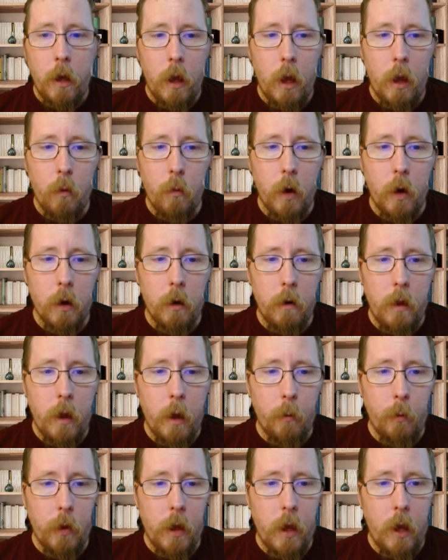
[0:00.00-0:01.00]
And what are the
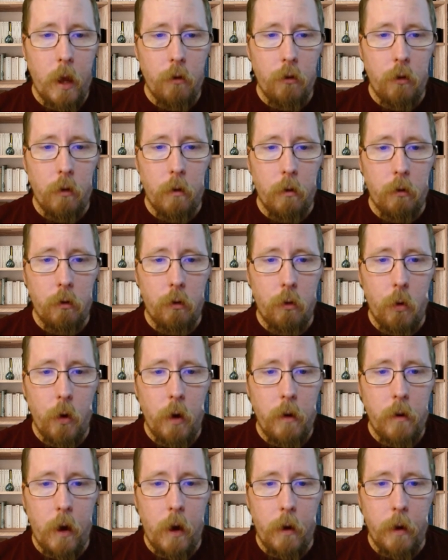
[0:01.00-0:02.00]
implications of
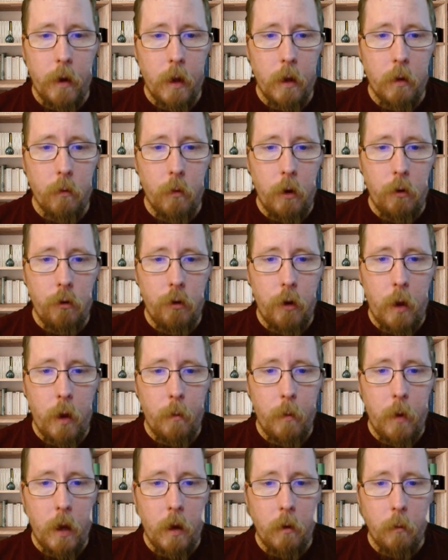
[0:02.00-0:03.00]
storytelling in
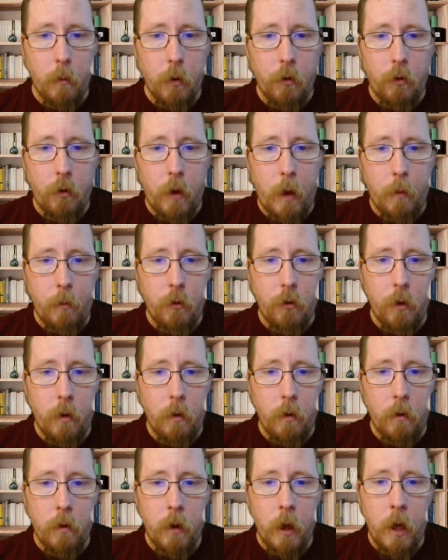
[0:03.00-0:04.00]
reshaping
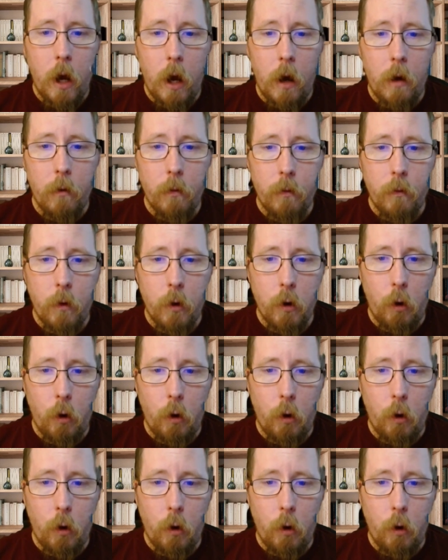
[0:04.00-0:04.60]
perceptions of